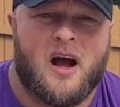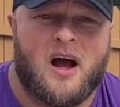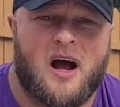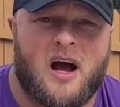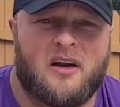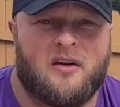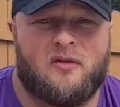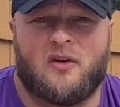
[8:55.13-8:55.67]

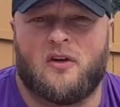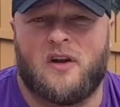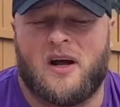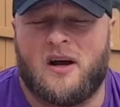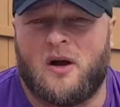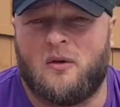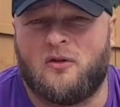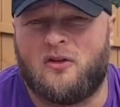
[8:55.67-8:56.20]
I'd have done that.
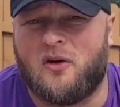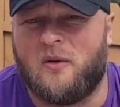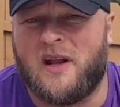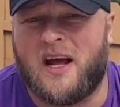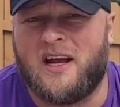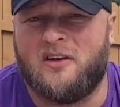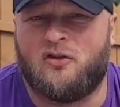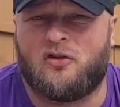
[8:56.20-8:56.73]
I was doing
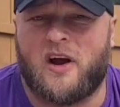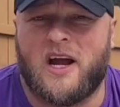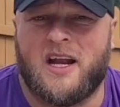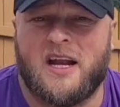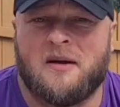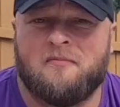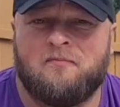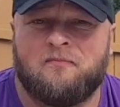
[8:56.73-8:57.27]
that in
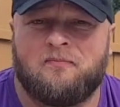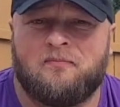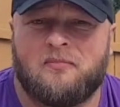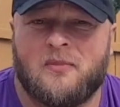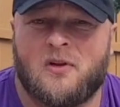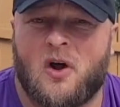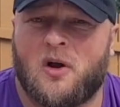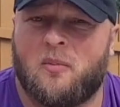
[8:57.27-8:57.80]
training,
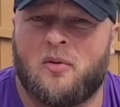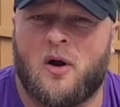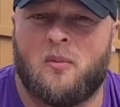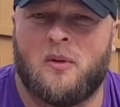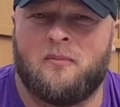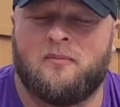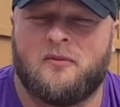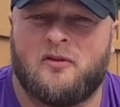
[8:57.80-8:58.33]
not a problem.